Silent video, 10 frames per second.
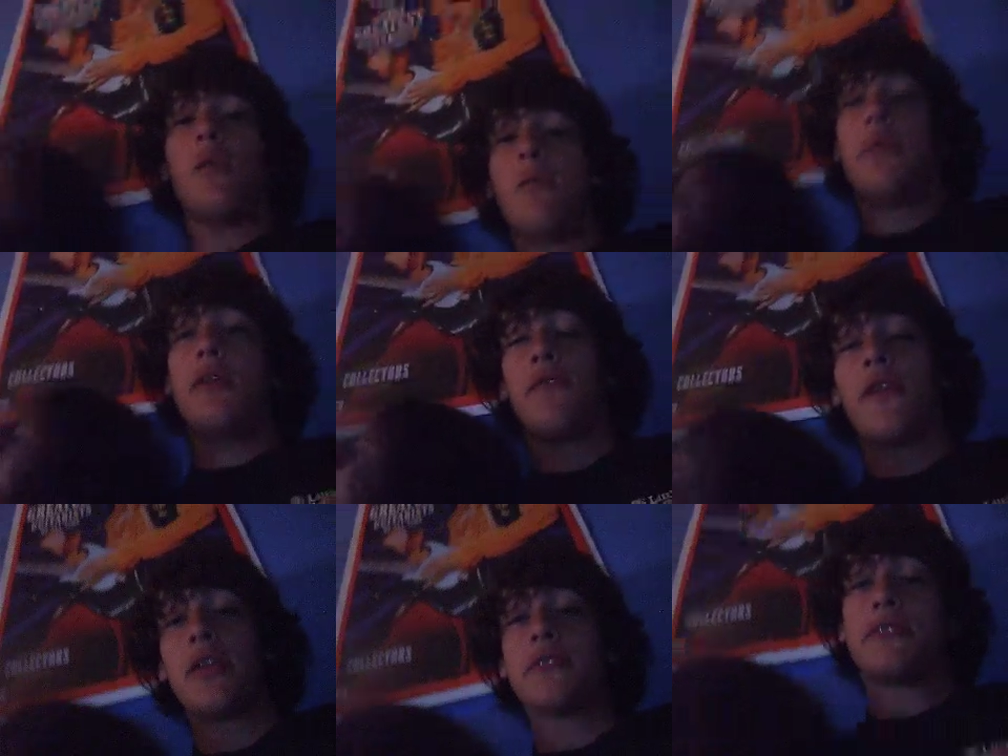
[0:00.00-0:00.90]
we'll be your
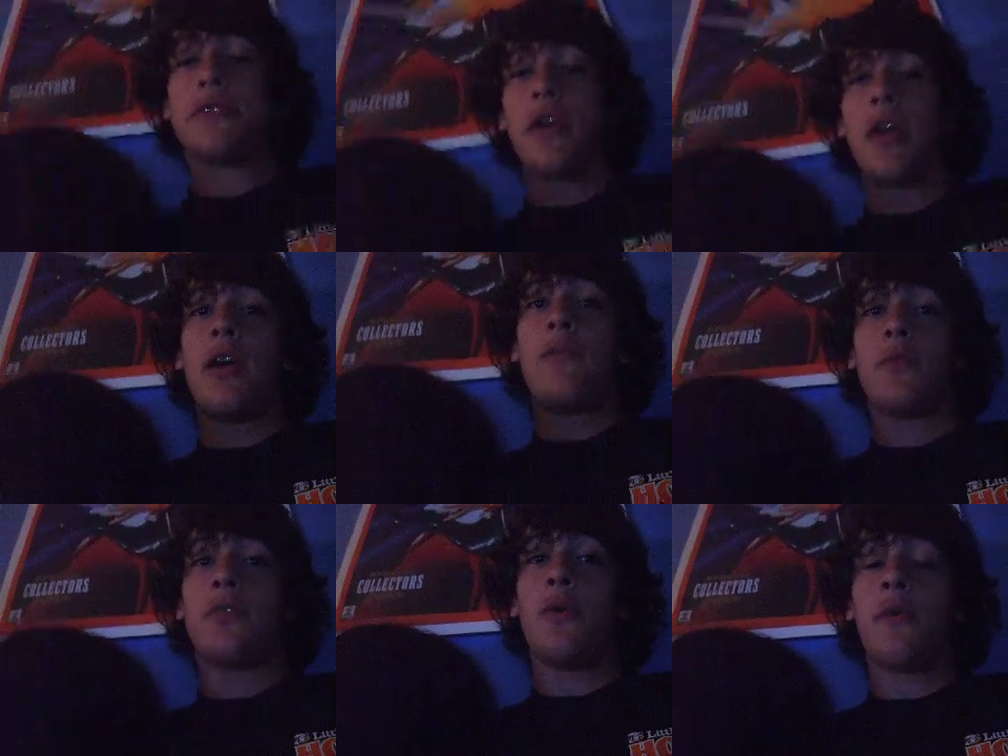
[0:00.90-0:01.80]
friends, and
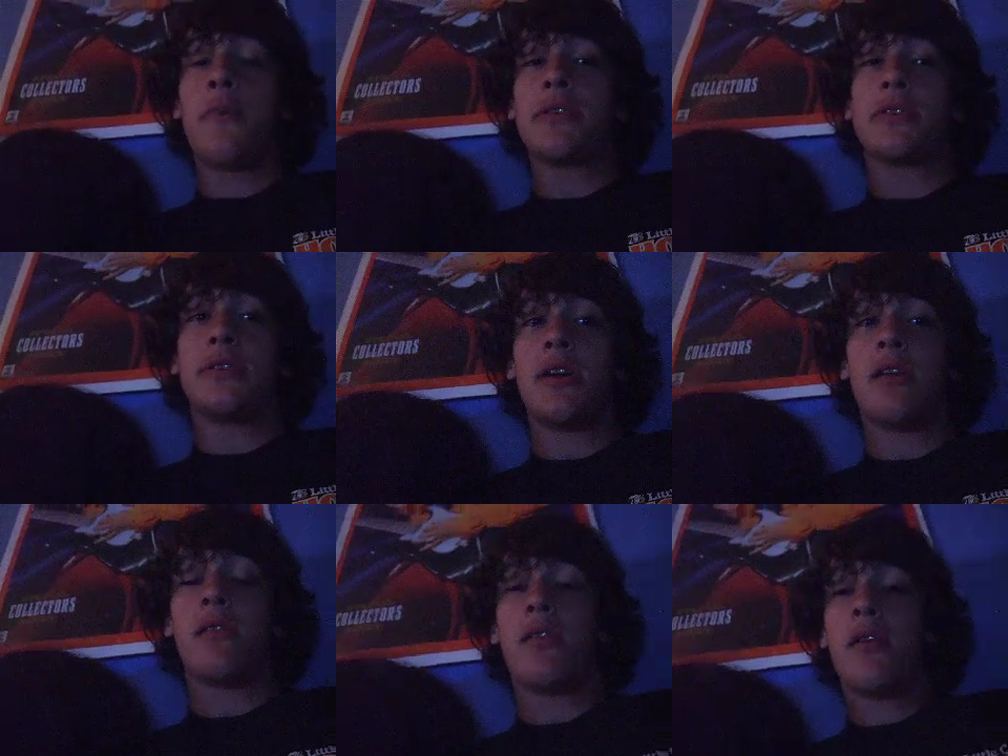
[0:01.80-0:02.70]
we'll do our best to
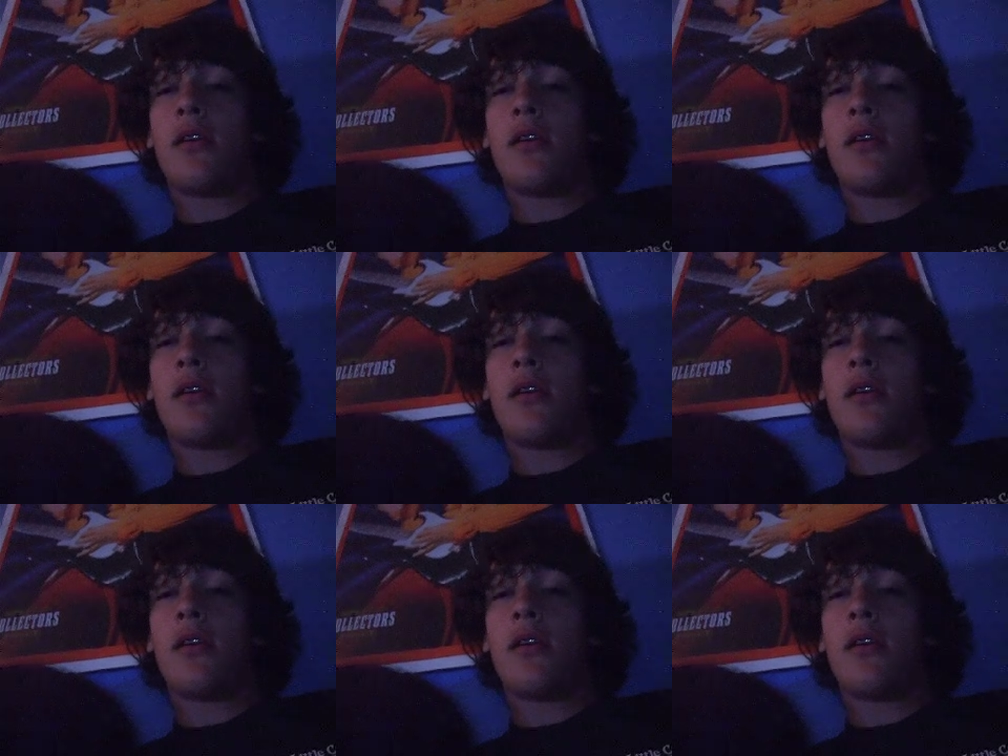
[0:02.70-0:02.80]
tell